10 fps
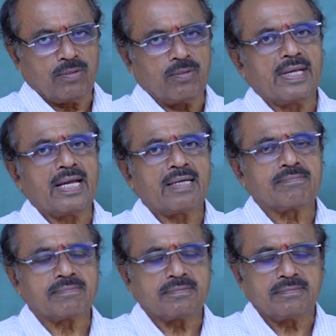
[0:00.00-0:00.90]
We
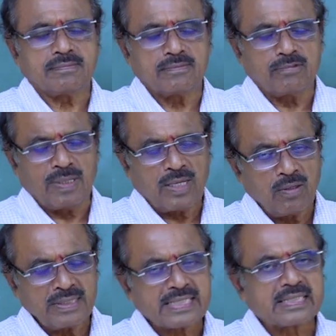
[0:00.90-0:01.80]
will
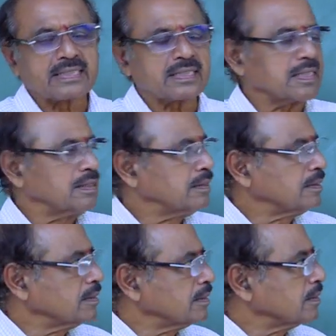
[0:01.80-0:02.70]
now discuss
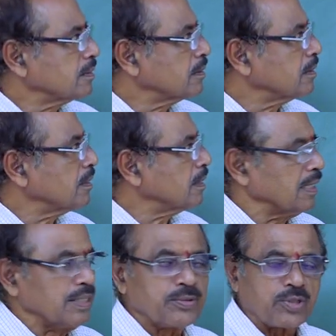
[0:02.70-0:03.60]

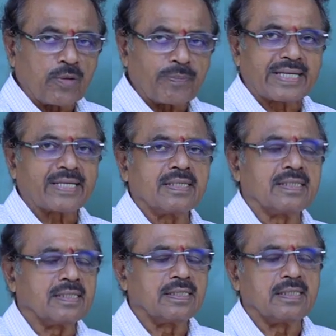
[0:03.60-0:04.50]
a new topic
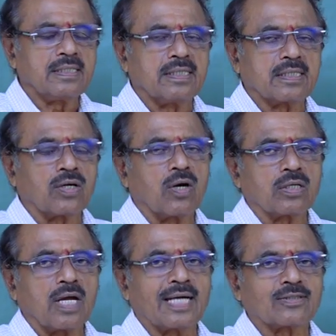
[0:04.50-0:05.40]

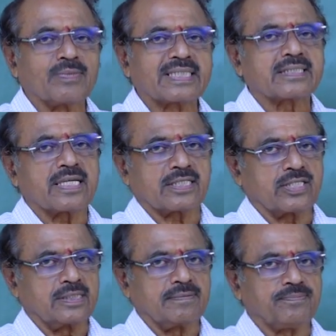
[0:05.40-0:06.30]
called atomic
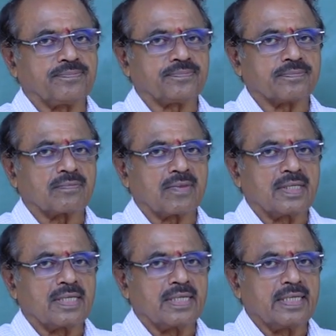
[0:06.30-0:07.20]
structure.
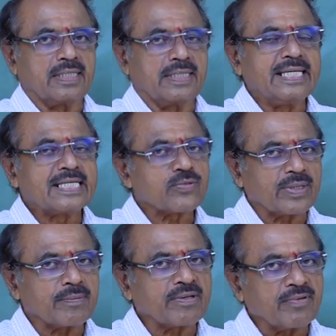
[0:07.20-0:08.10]
It is
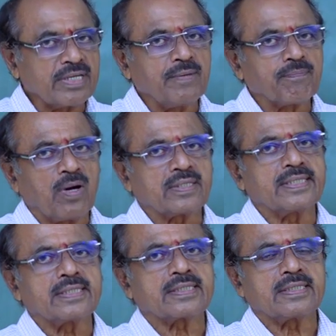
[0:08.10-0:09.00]
one of the very
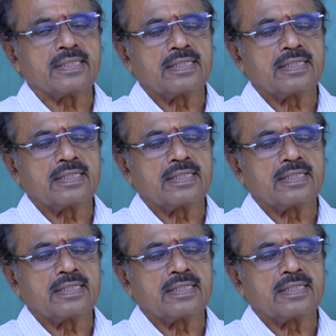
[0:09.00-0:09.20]
important